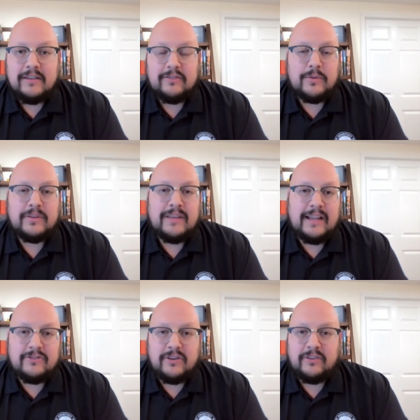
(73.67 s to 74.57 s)
So it's
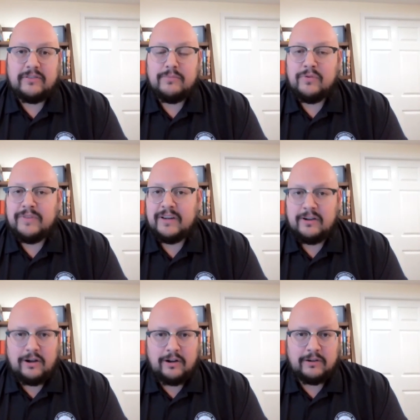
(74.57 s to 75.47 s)
not just moving
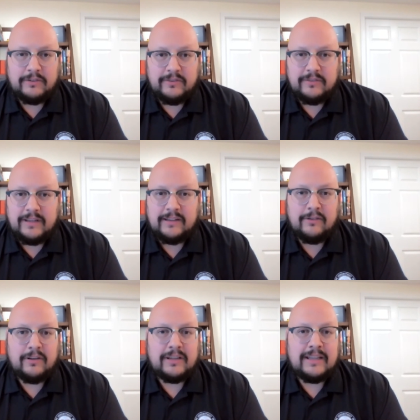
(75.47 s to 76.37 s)
cars, it's
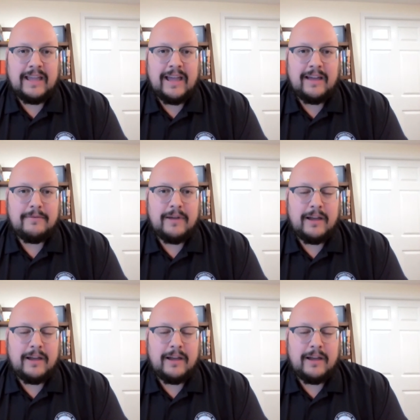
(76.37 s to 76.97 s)
looking at